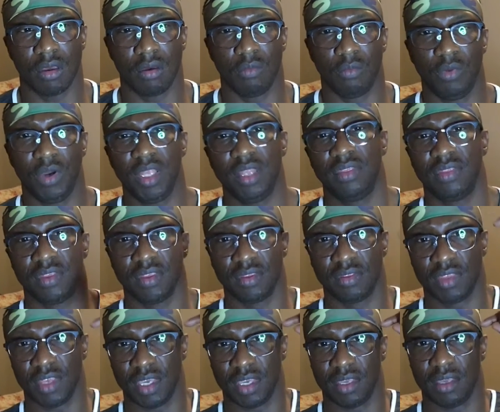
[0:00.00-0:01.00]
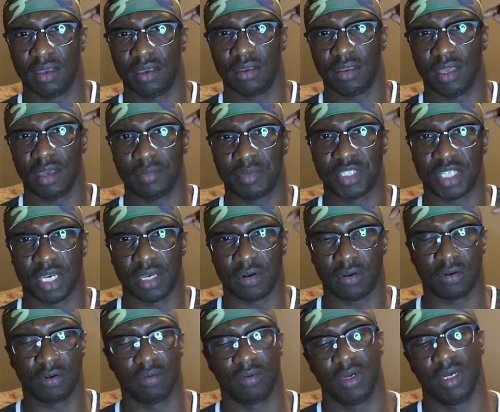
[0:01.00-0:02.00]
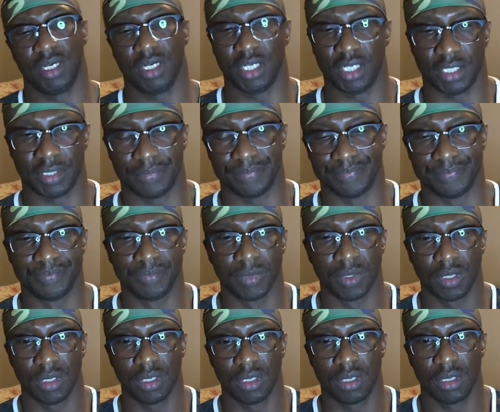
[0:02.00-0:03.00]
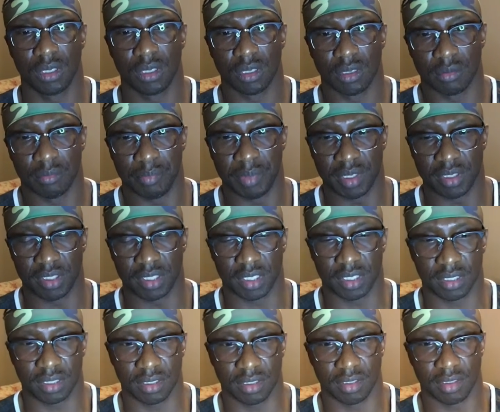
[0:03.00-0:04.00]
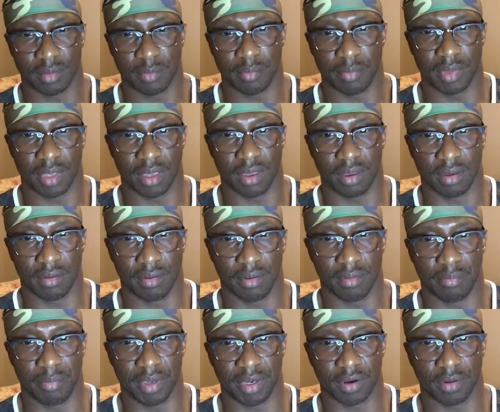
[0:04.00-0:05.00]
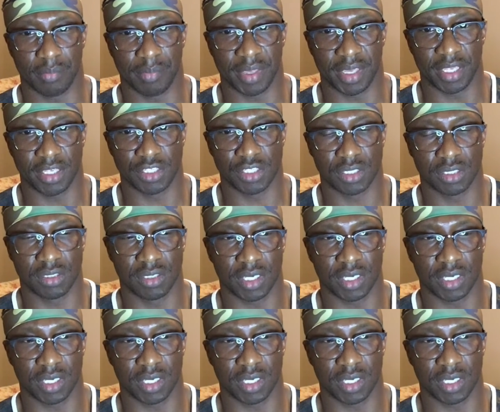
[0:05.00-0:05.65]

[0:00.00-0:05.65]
with the Yup channel, um, building the bigger bench.